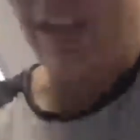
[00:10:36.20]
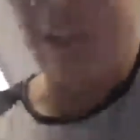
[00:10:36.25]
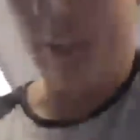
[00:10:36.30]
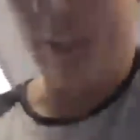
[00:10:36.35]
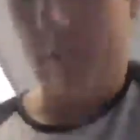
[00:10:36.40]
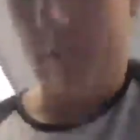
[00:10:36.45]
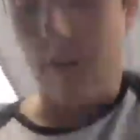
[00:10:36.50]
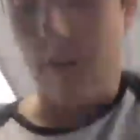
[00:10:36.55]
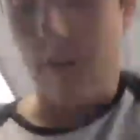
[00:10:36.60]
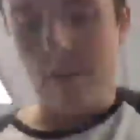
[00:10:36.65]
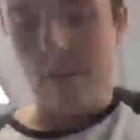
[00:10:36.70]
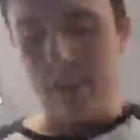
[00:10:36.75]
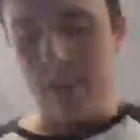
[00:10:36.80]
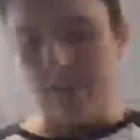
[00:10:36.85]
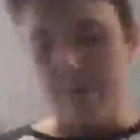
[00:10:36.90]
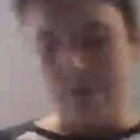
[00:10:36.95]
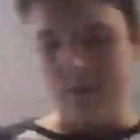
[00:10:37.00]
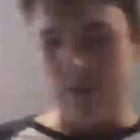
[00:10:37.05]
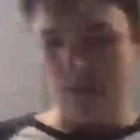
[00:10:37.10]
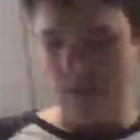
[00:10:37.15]
to add the rapid
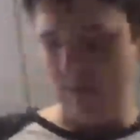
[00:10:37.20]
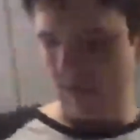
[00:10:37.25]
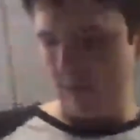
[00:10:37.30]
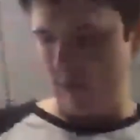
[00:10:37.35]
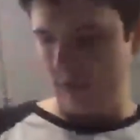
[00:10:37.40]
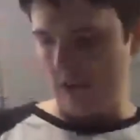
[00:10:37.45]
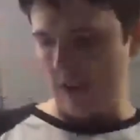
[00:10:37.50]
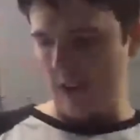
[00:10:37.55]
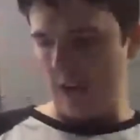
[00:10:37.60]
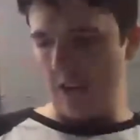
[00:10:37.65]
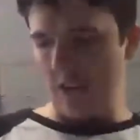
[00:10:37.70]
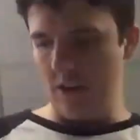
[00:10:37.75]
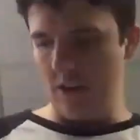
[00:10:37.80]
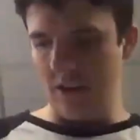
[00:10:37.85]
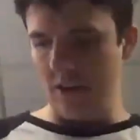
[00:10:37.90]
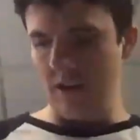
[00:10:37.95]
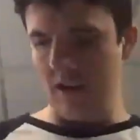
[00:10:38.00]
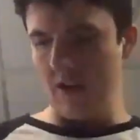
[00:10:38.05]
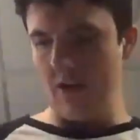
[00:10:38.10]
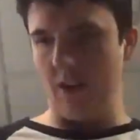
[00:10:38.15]
adapter. I forgot.
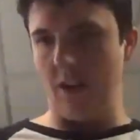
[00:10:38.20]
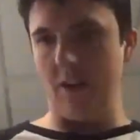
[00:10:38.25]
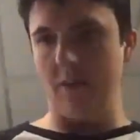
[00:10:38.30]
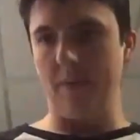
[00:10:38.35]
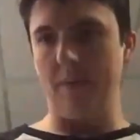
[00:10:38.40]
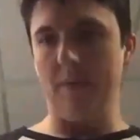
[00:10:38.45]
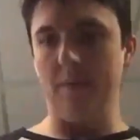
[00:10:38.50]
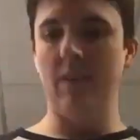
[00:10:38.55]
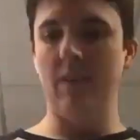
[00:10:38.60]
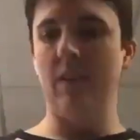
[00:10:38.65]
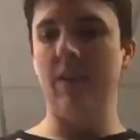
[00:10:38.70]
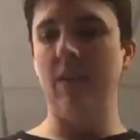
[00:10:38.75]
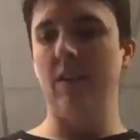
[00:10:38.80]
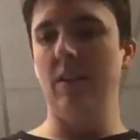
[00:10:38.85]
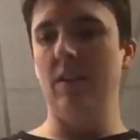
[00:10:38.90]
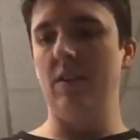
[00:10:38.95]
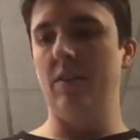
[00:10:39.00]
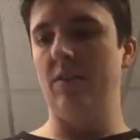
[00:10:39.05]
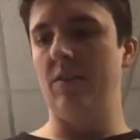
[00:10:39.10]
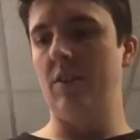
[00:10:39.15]
Okay.
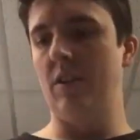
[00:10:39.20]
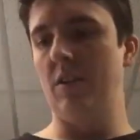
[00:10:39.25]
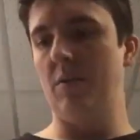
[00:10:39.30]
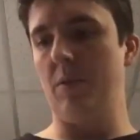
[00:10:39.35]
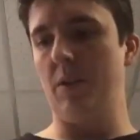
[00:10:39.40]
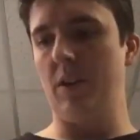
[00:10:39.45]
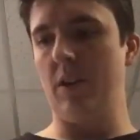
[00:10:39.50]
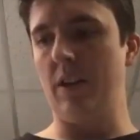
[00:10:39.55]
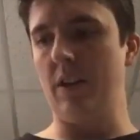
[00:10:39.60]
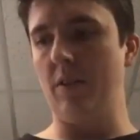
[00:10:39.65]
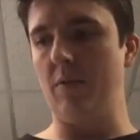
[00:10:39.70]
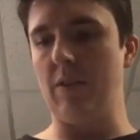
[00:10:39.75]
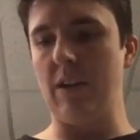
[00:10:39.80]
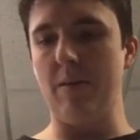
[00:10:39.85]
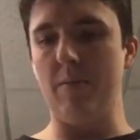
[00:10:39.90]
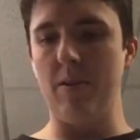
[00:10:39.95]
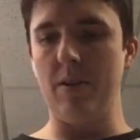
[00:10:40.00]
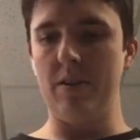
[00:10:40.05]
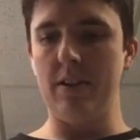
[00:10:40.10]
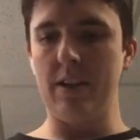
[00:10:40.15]
Now we're going to add the rapid
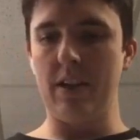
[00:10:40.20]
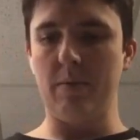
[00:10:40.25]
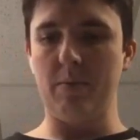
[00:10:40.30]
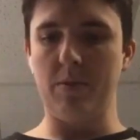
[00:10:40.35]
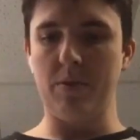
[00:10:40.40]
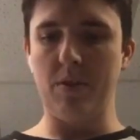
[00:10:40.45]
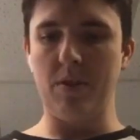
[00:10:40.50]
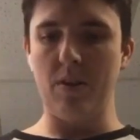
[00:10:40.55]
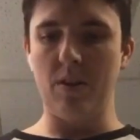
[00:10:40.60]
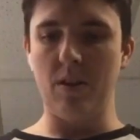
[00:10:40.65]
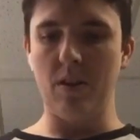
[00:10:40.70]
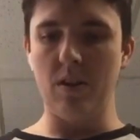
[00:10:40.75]
adapter.